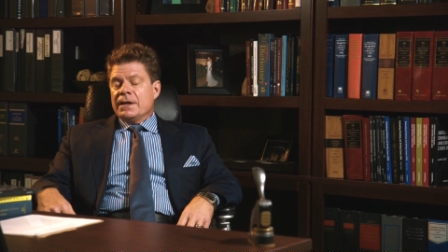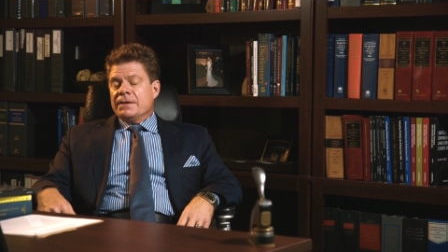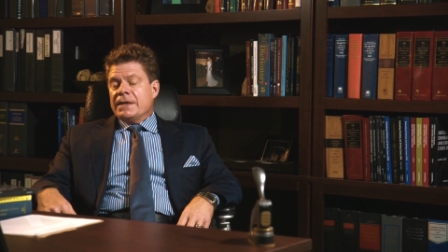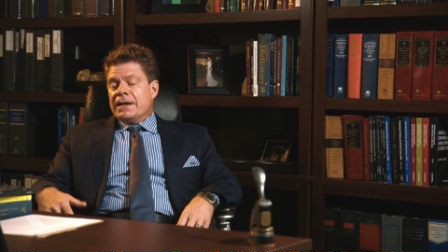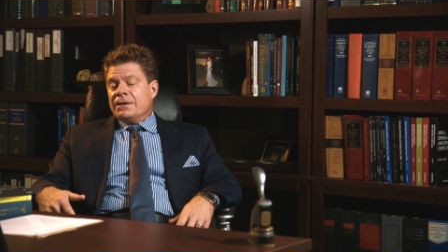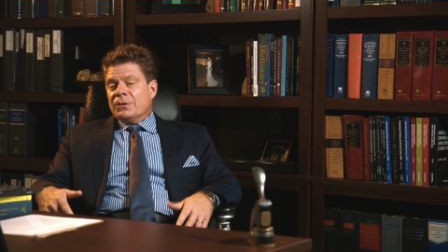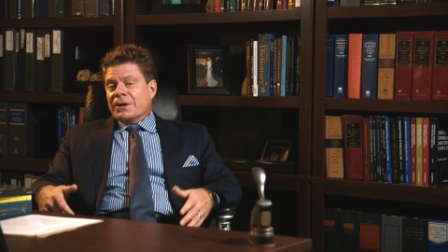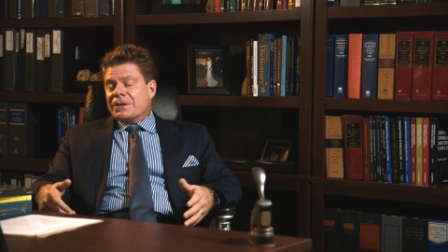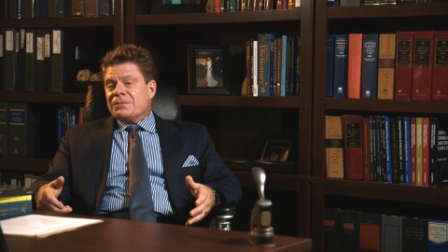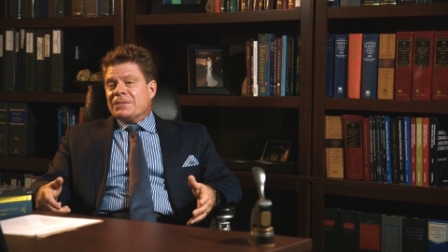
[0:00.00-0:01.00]
that,
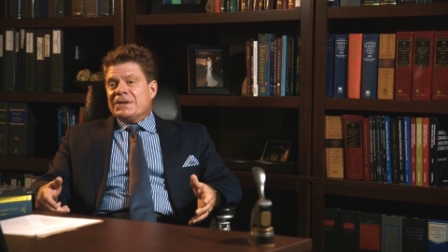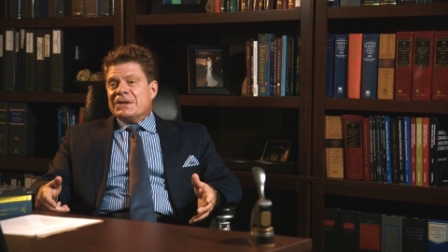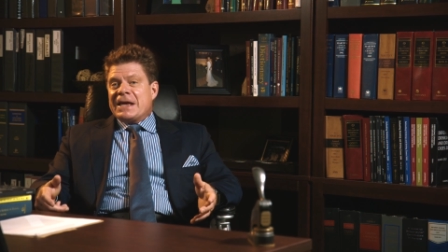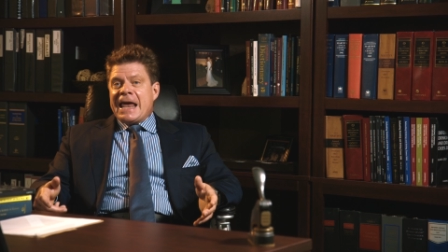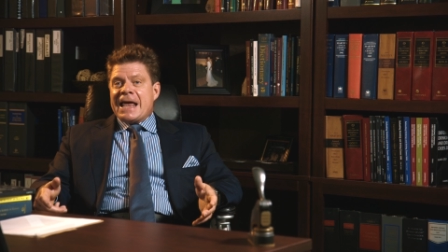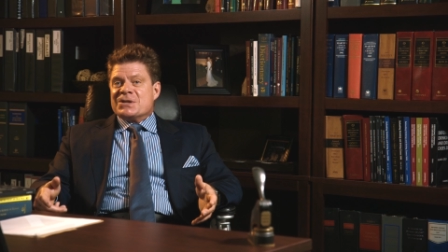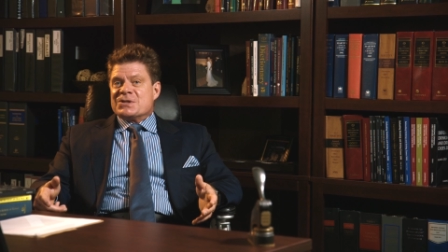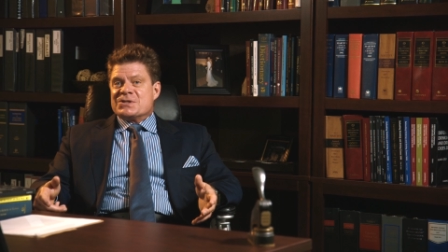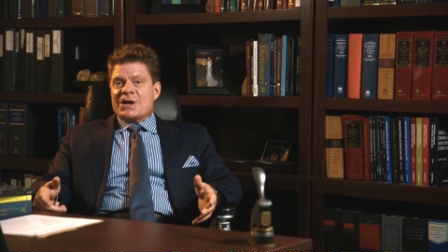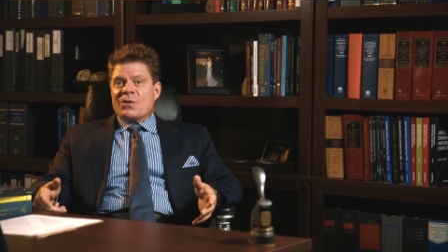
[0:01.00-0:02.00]
look, you can't
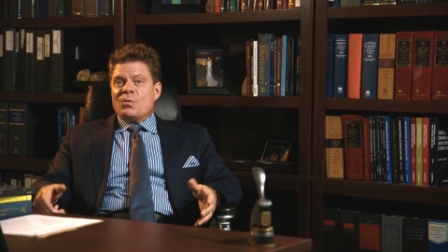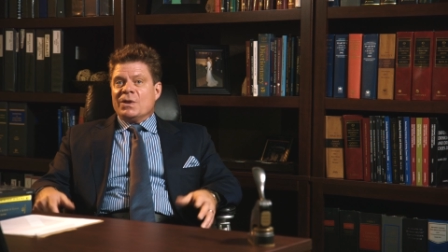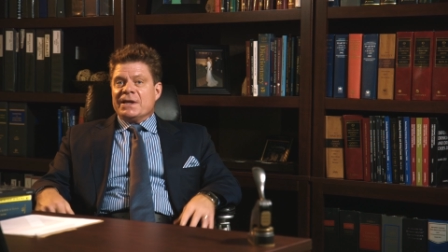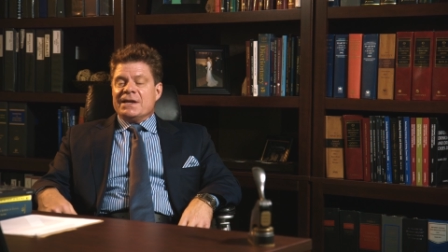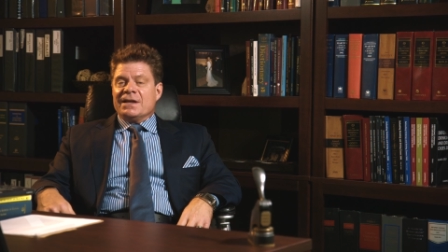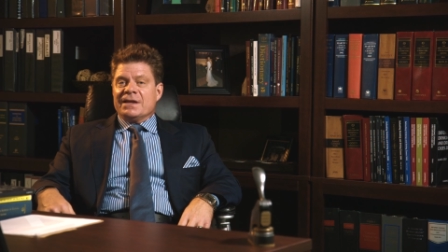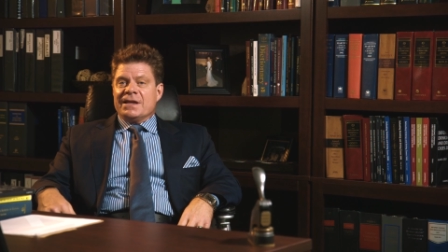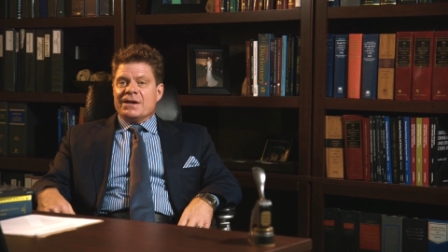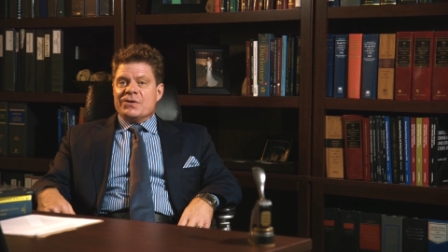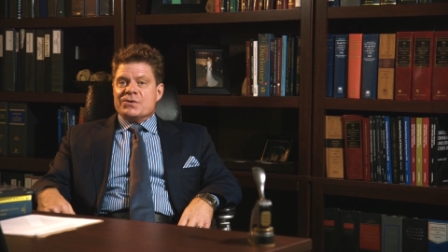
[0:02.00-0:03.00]
just start
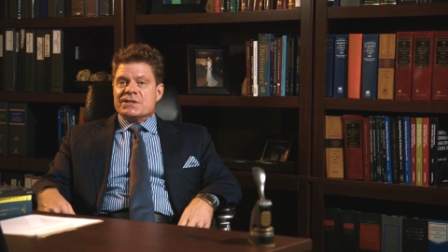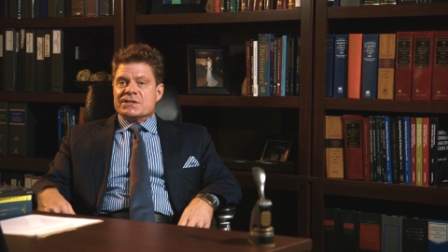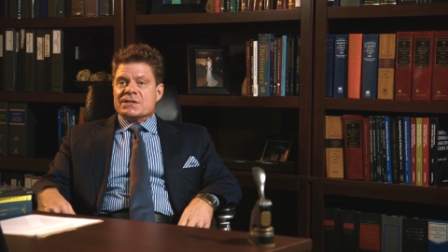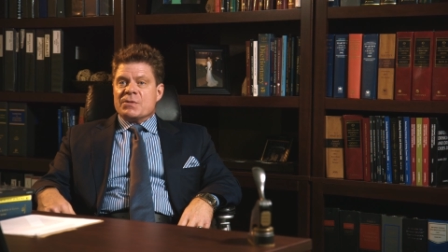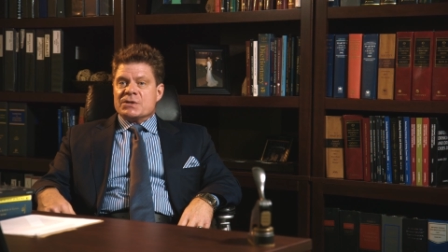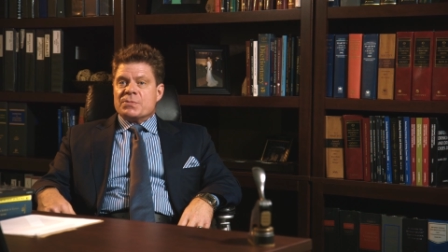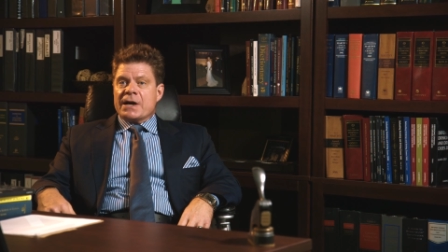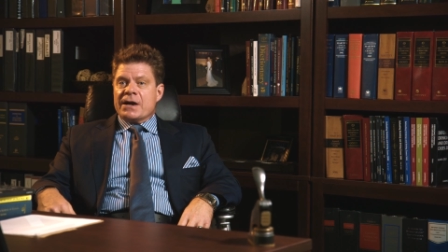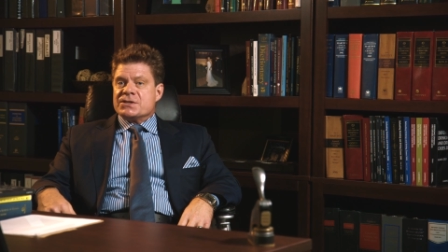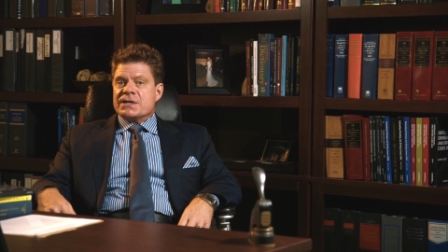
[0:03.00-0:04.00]
willy-nilly introducing someone's
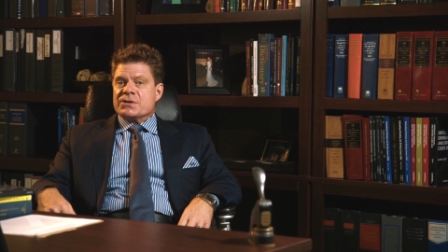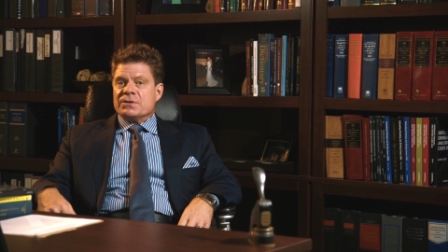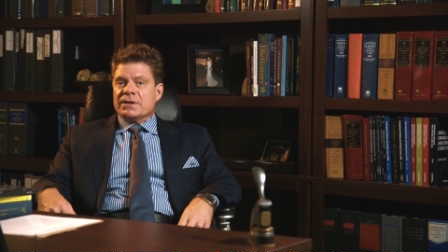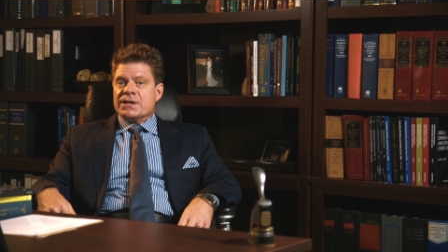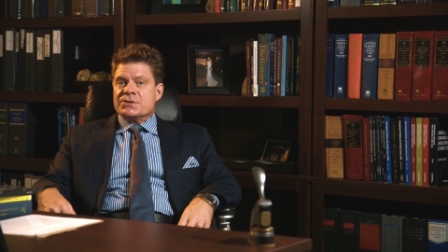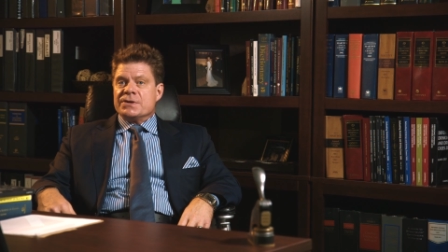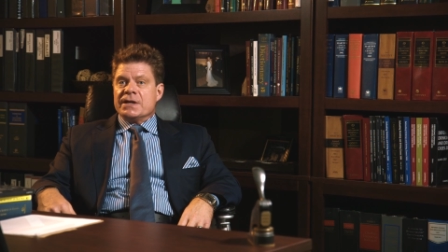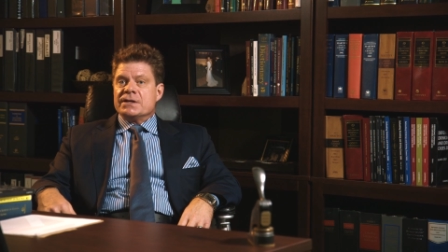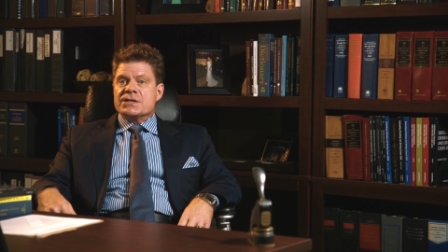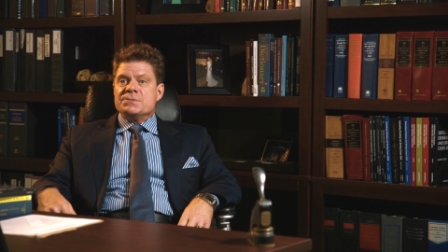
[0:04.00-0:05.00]
prior sexual
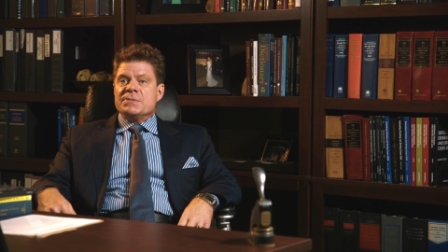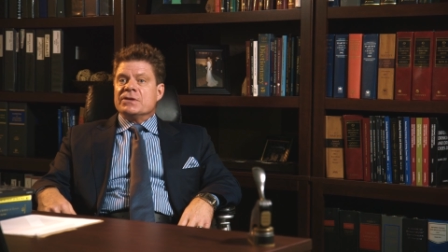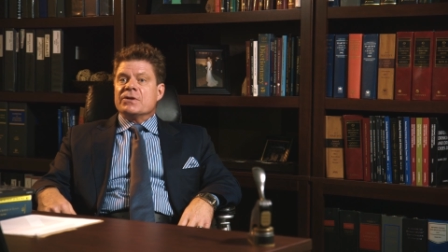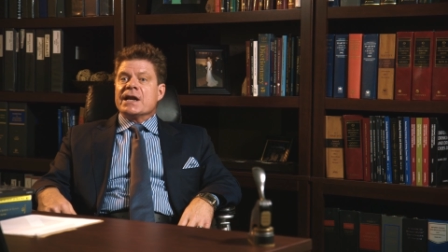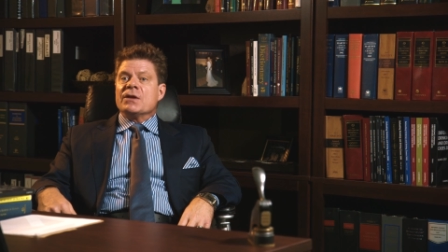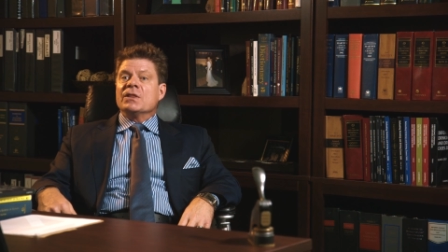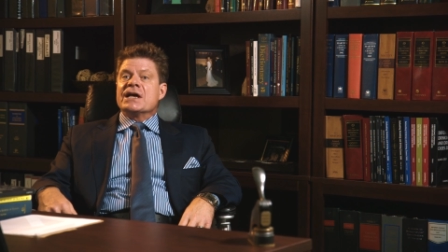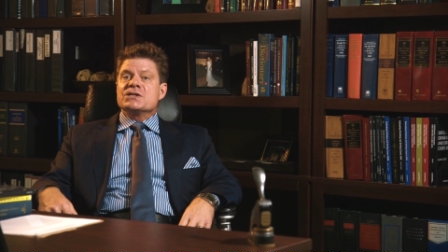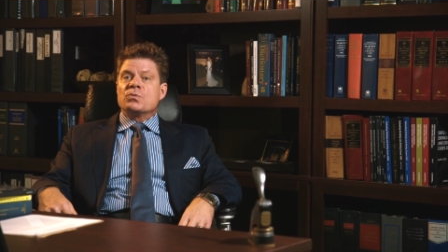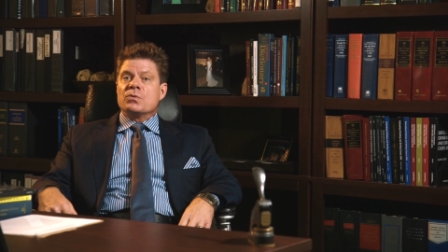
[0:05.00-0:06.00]
history. It doesn't mean they're any
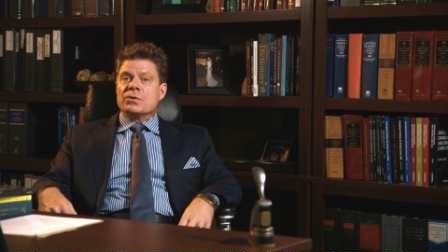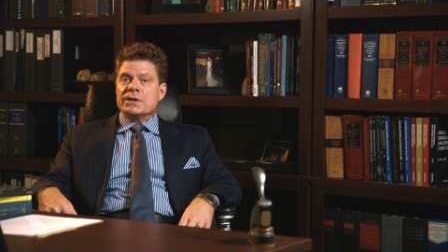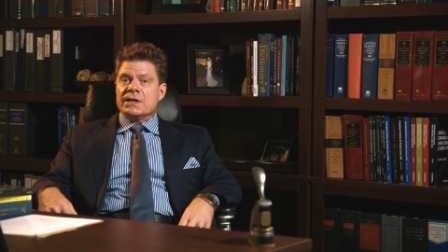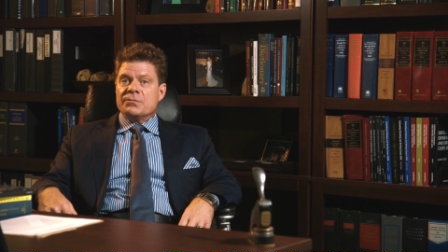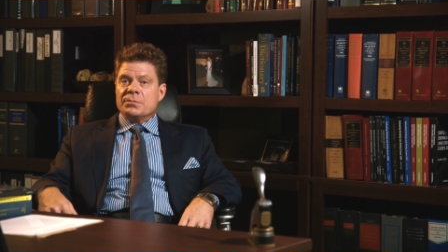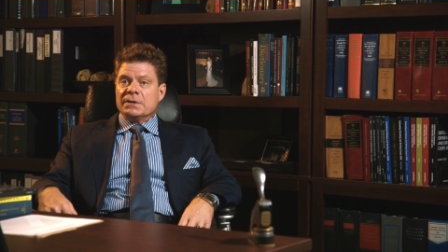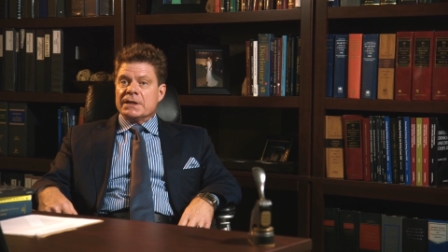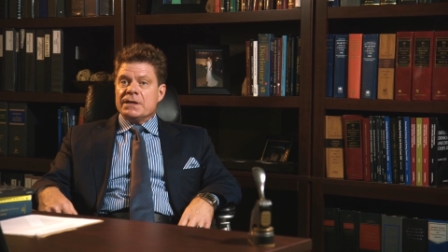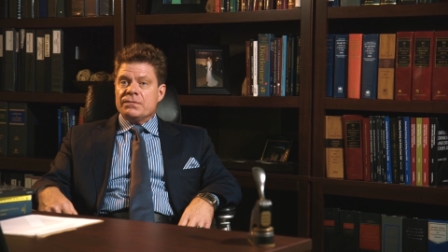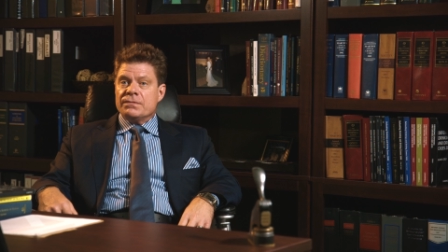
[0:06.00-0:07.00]
less worthy of
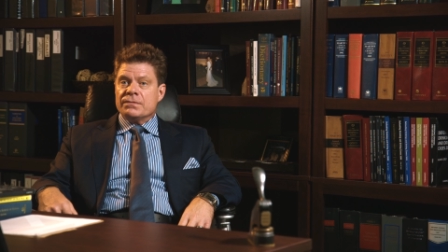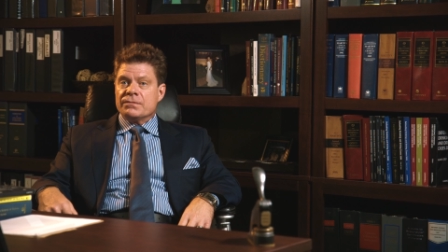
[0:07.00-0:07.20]
belief.